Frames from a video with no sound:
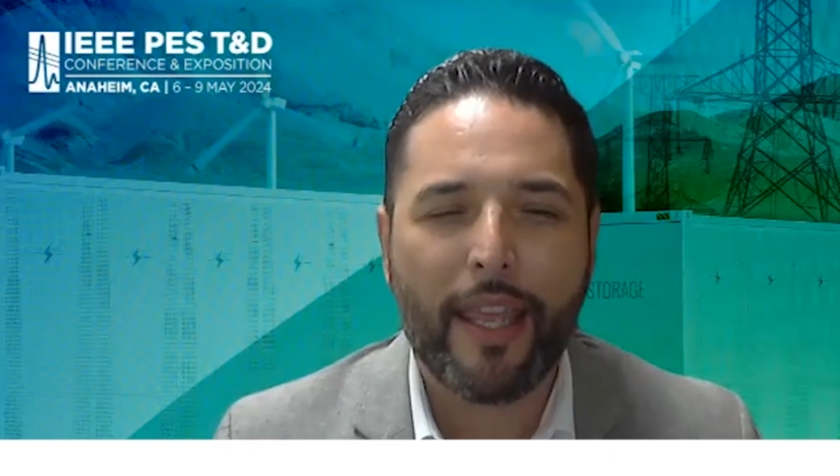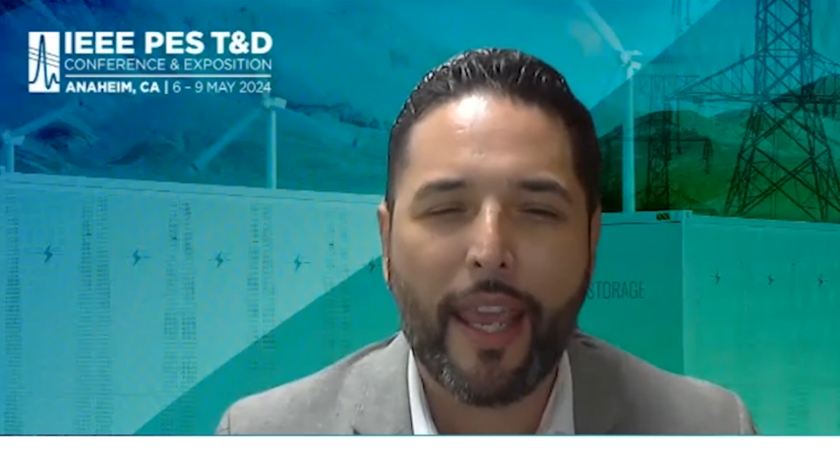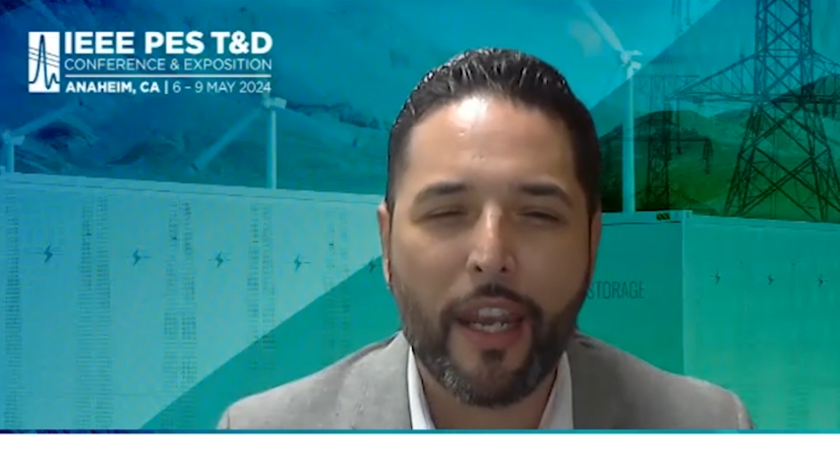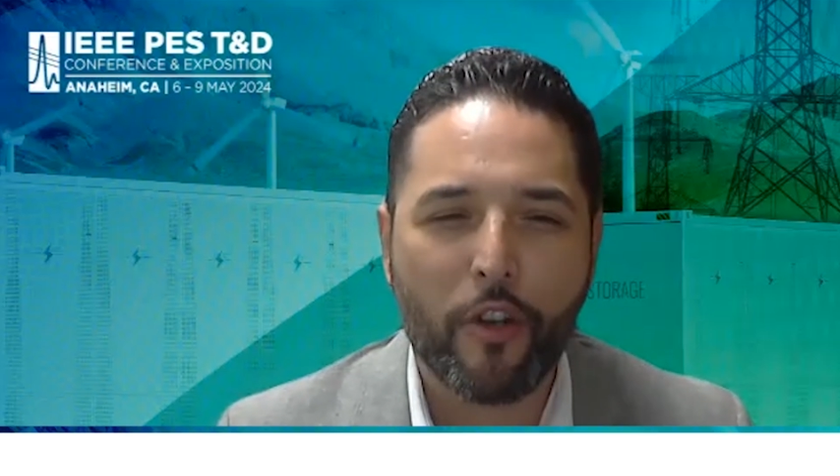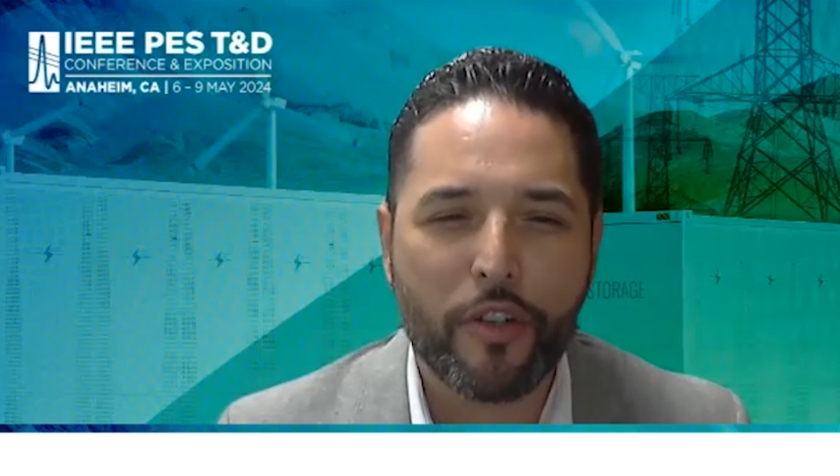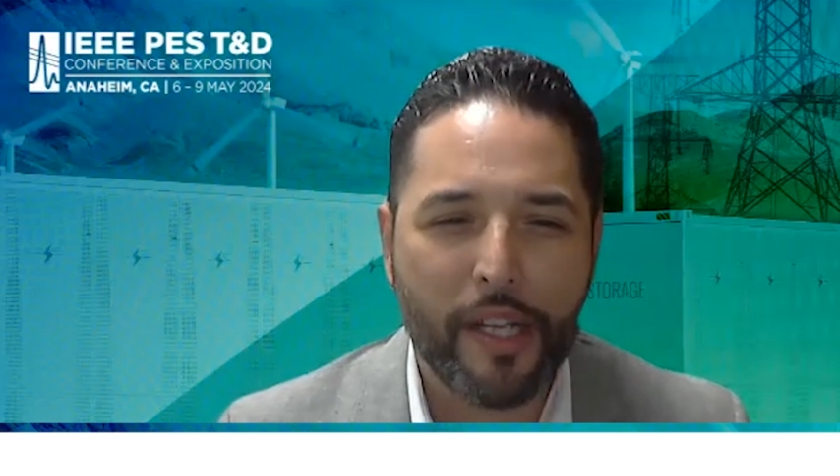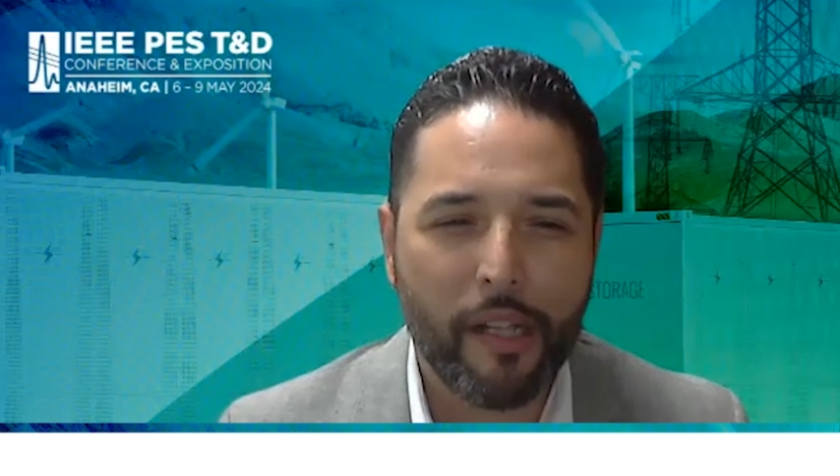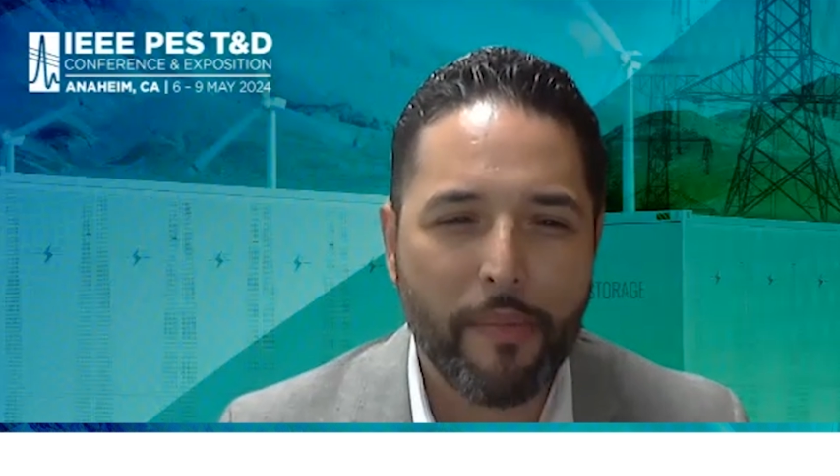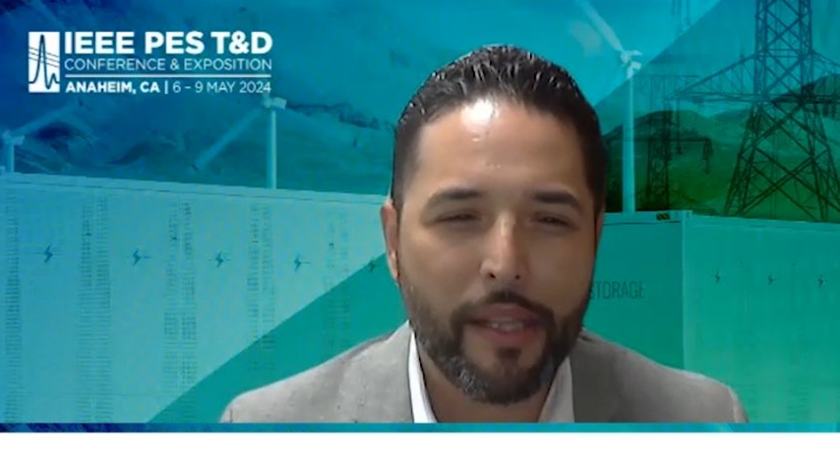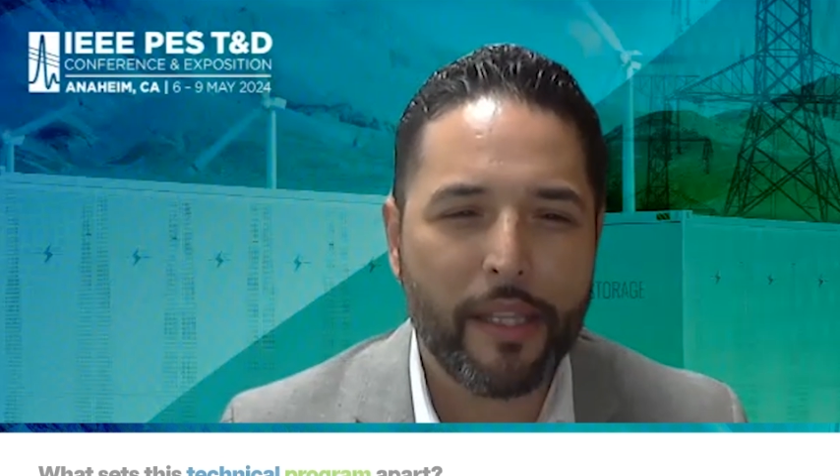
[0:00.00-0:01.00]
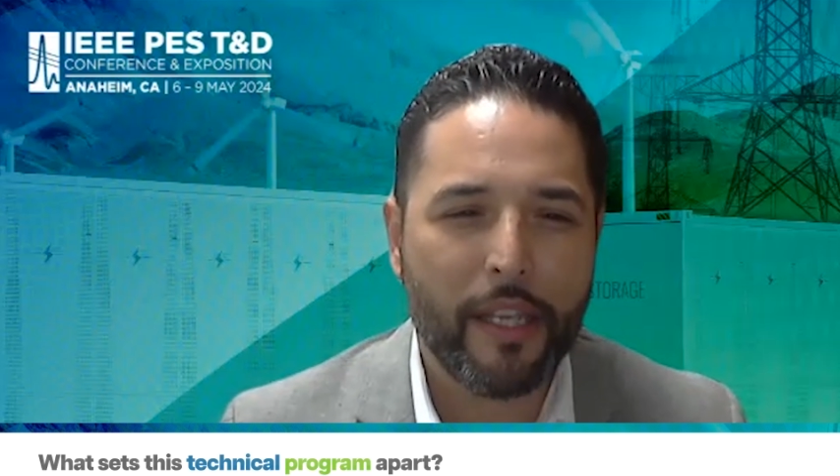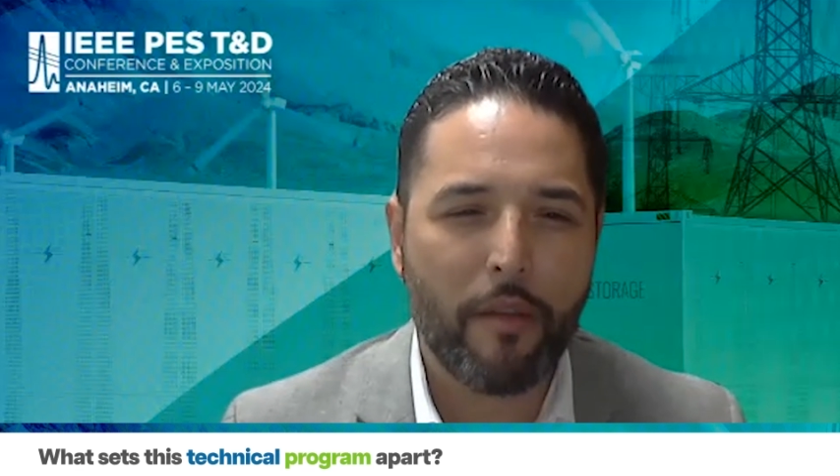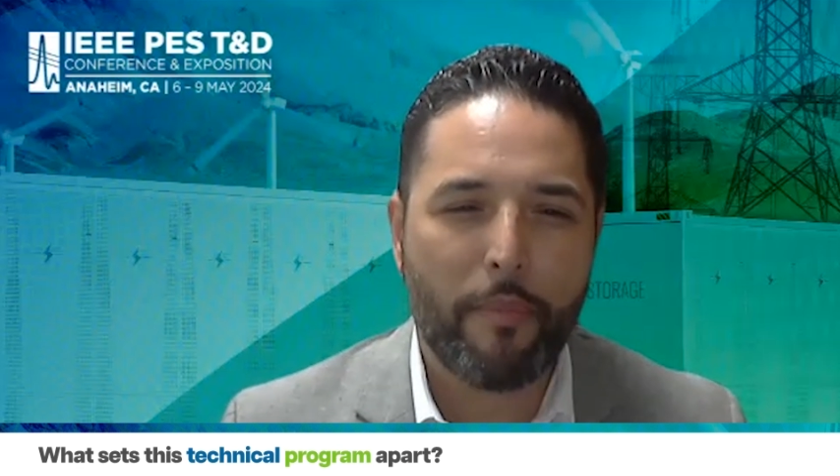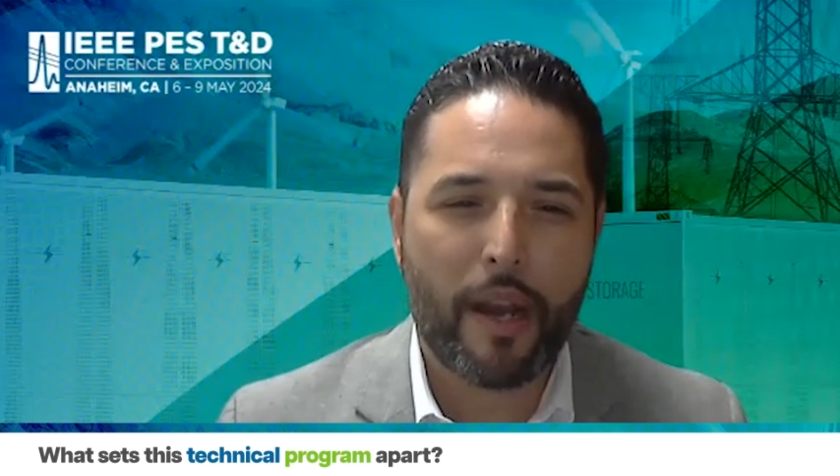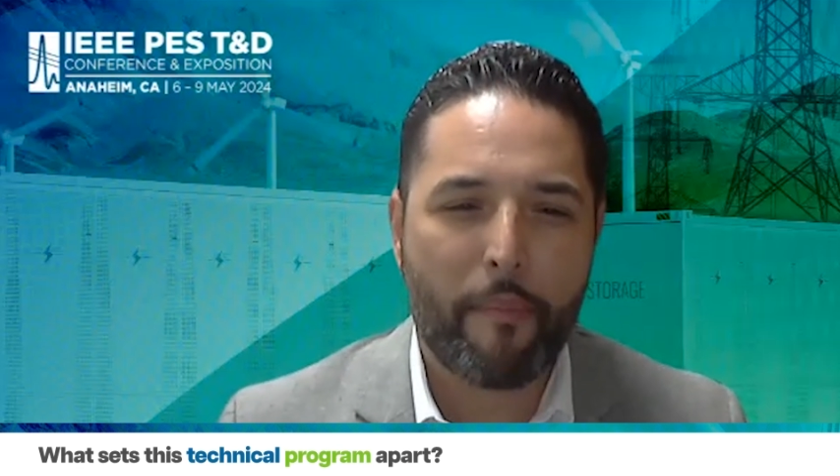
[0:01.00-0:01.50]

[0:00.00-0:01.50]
Can you tell me a little bit